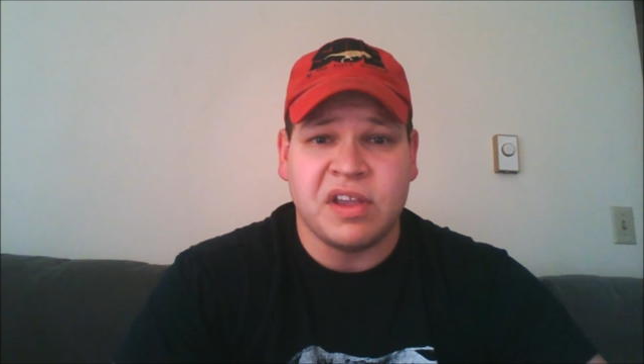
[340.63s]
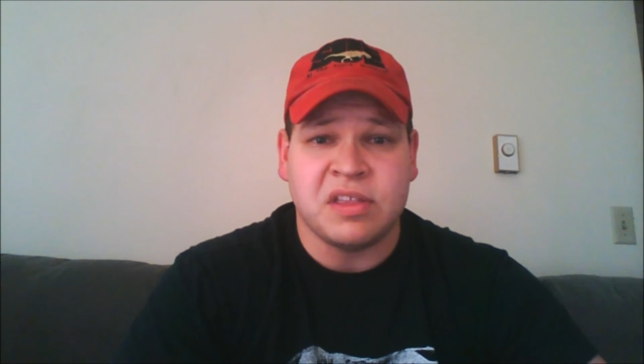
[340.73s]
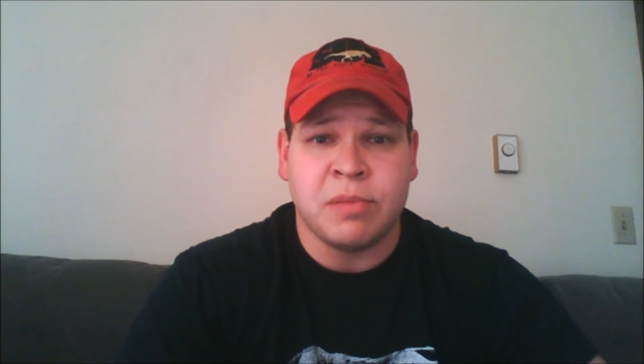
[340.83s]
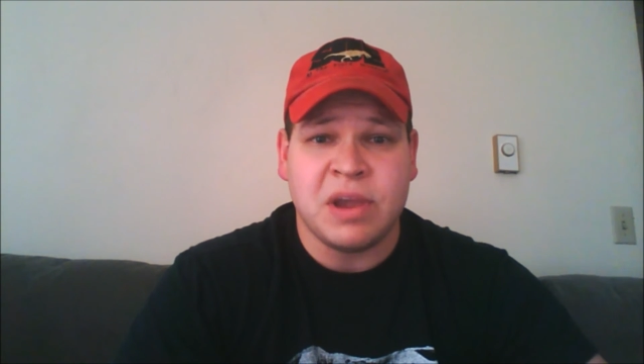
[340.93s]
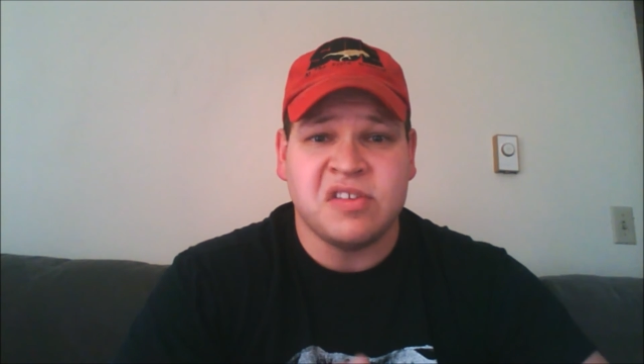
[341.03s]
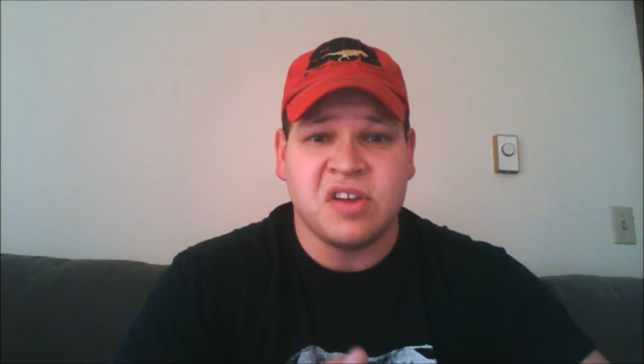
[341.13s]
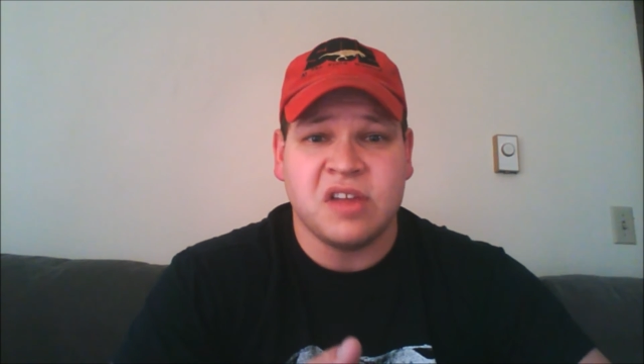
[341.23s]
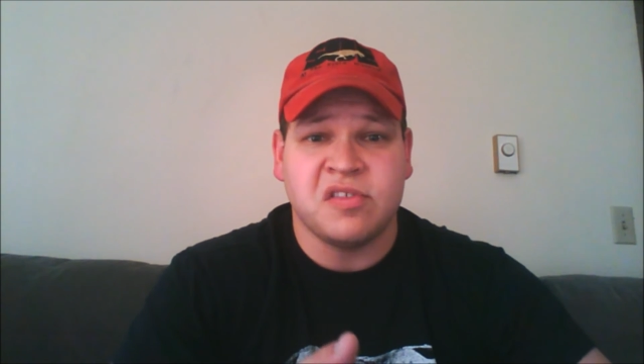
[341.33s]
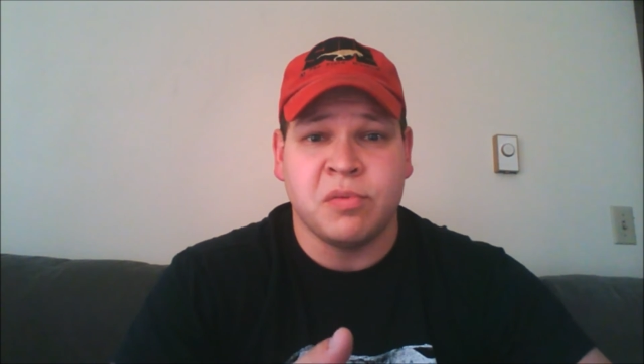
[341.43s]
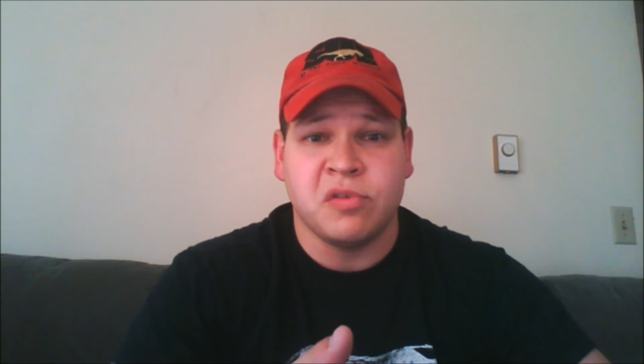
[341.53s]
Like the page, you
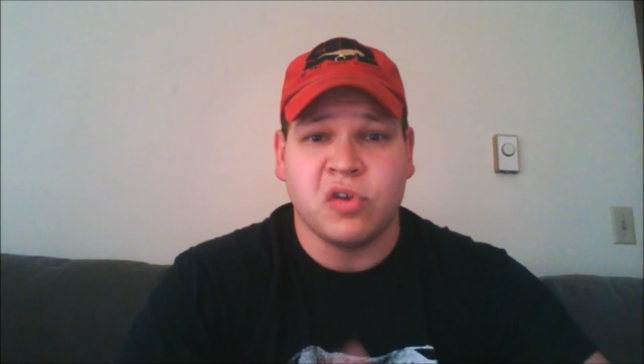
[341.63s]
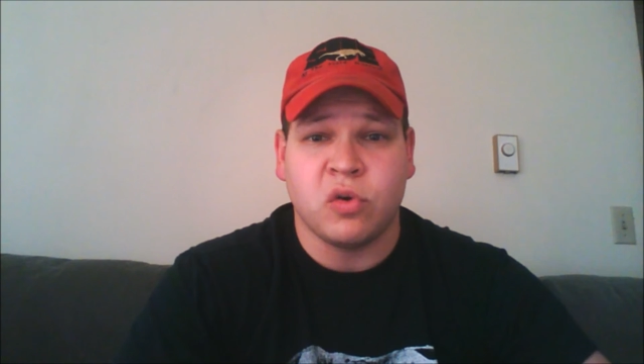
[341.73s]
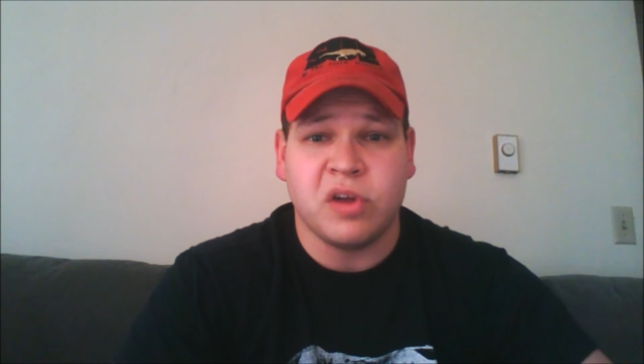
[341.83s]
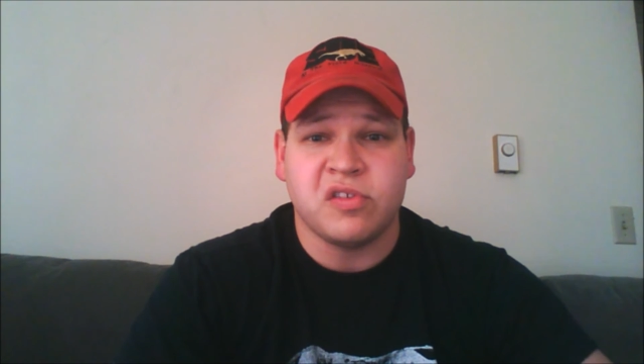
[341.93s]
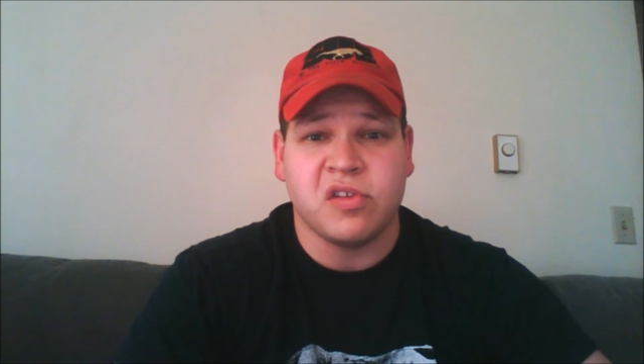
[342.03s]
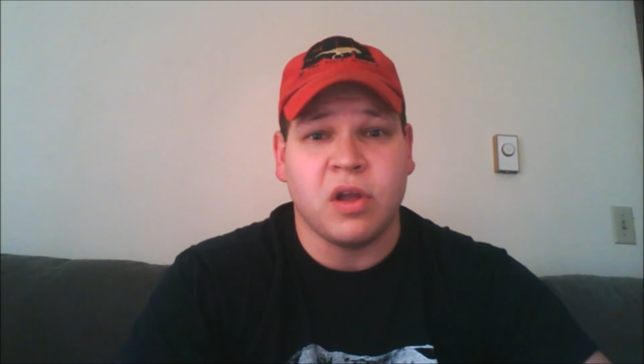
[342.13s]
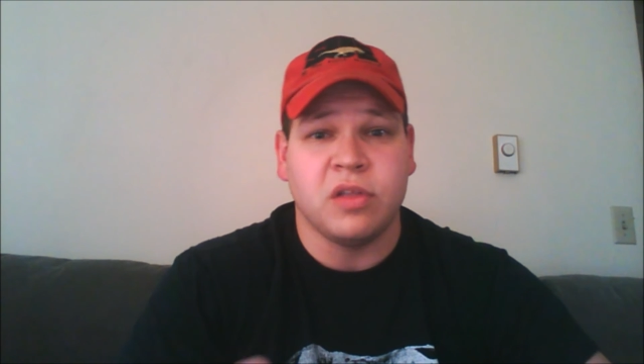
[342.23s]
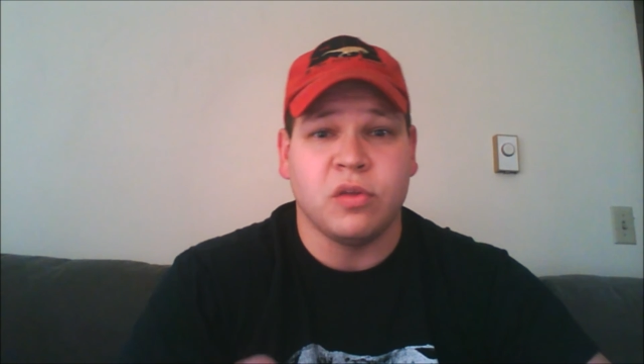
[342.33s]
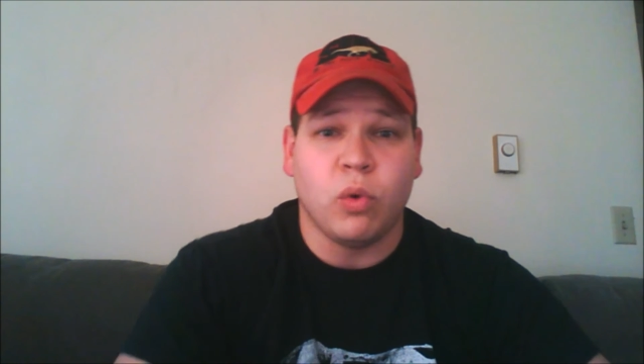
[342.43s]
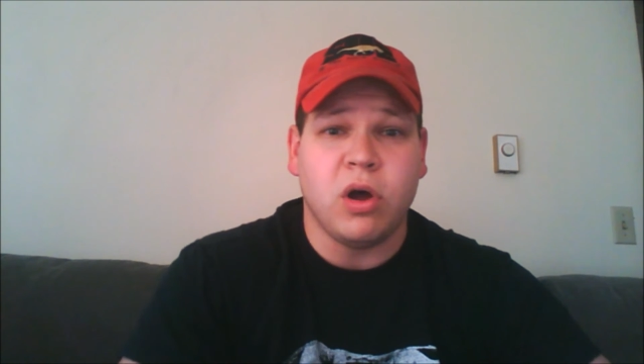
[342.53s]
get your post your questions
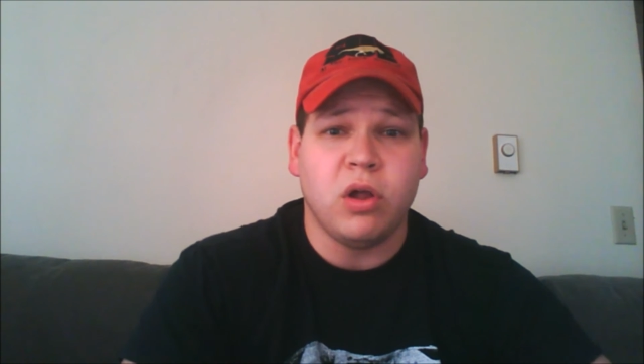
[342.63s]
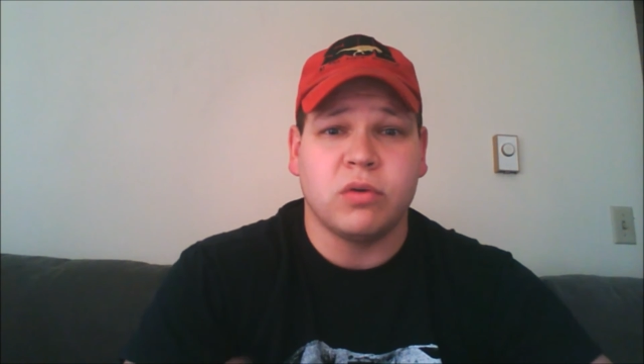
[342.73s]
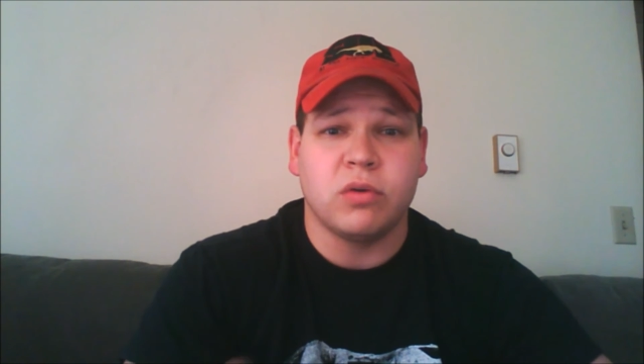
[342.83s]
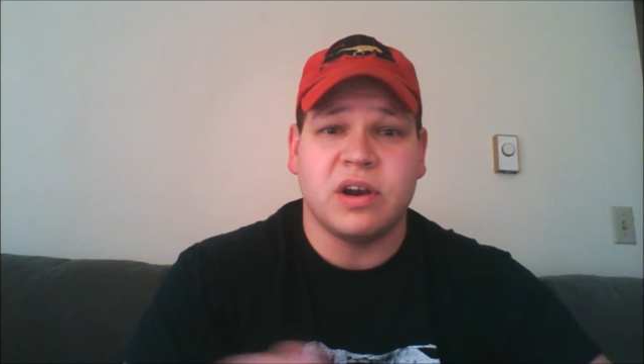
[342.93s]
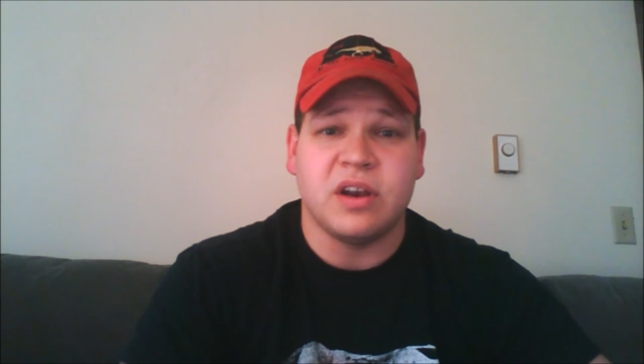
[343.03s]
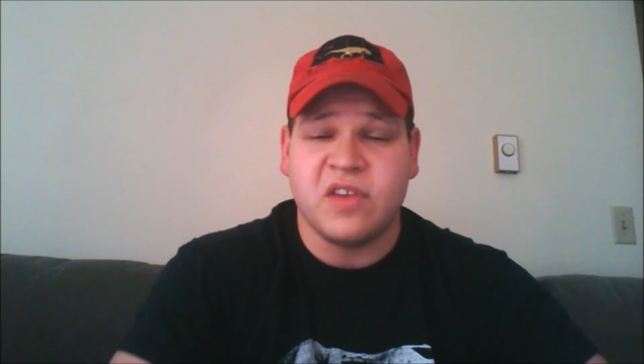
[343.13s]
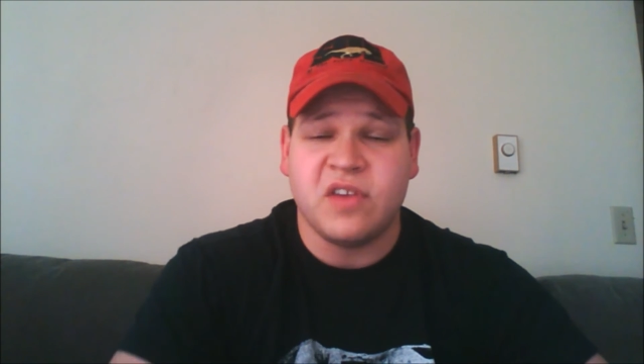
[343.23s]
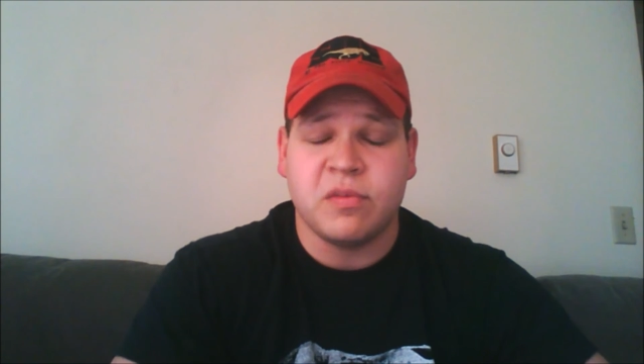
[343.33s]
on the wall or in the